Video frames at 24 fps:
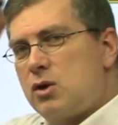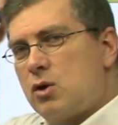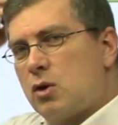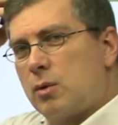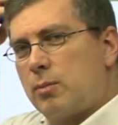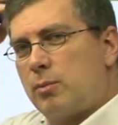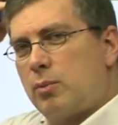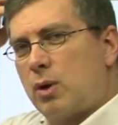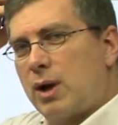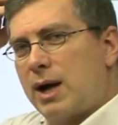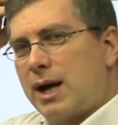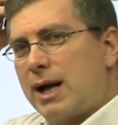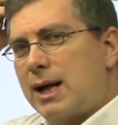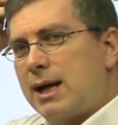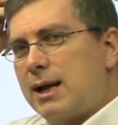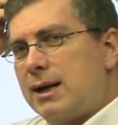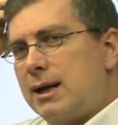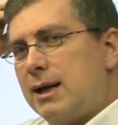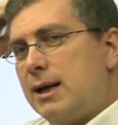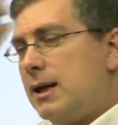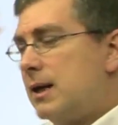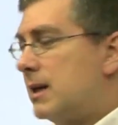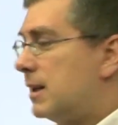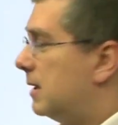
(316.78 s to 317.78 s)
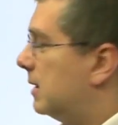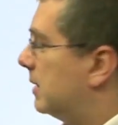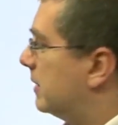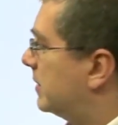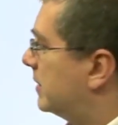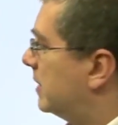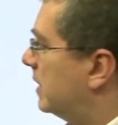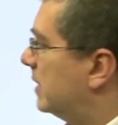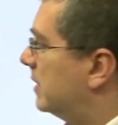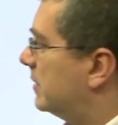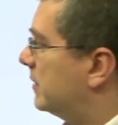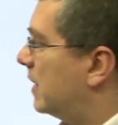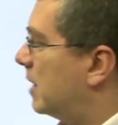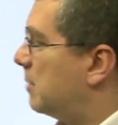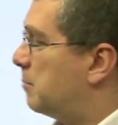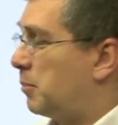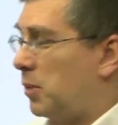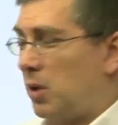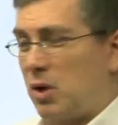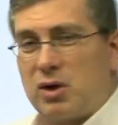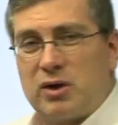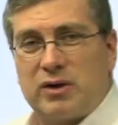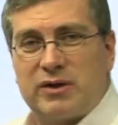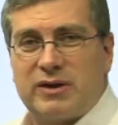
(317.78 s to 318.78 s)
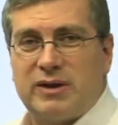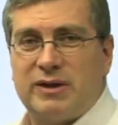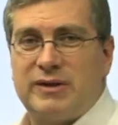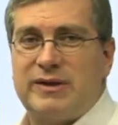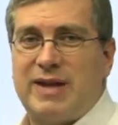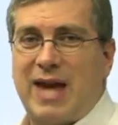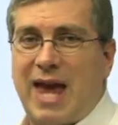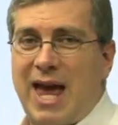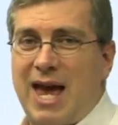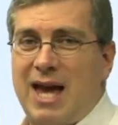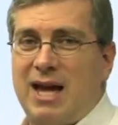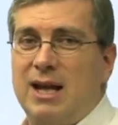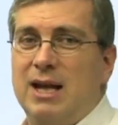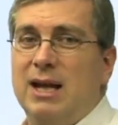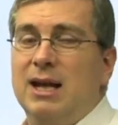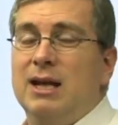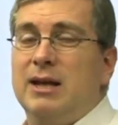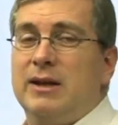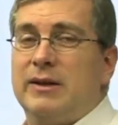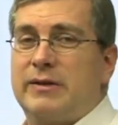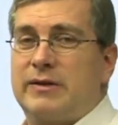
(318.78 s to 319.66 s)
your brain. This is a person's head,